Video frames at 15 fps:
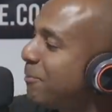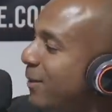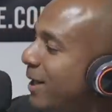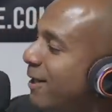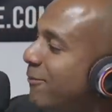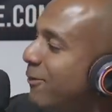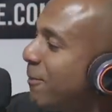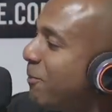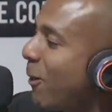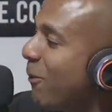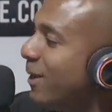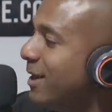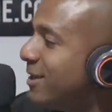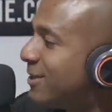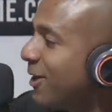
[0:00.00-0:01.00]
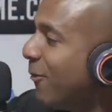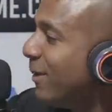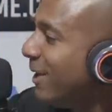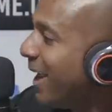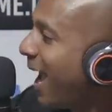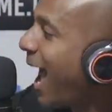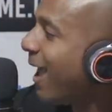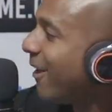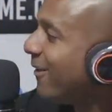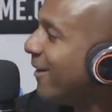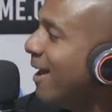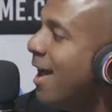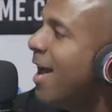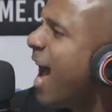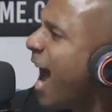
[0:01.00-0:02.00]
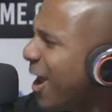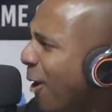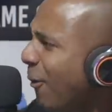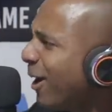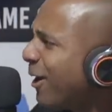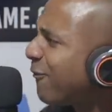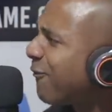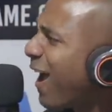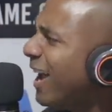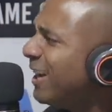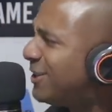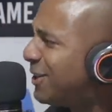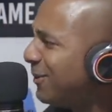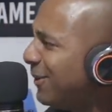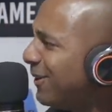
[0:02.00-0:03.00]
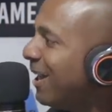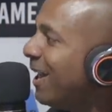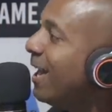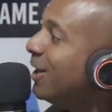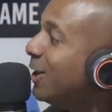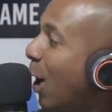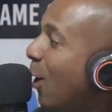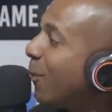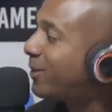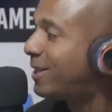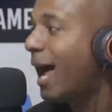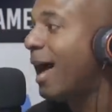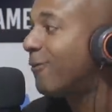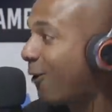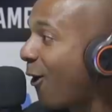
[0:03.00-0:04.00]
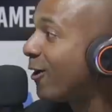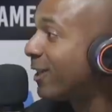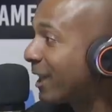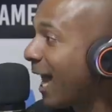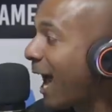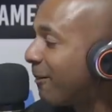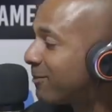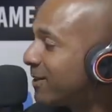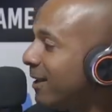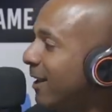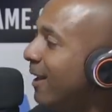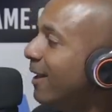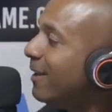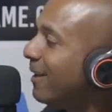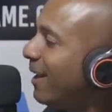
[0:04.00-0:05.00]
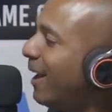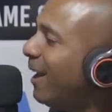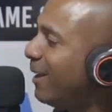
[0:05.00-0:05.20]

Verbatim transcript: a plea for the police, though, when he hollered, I don't want to fight you. Yo, Dev called the cops. No, I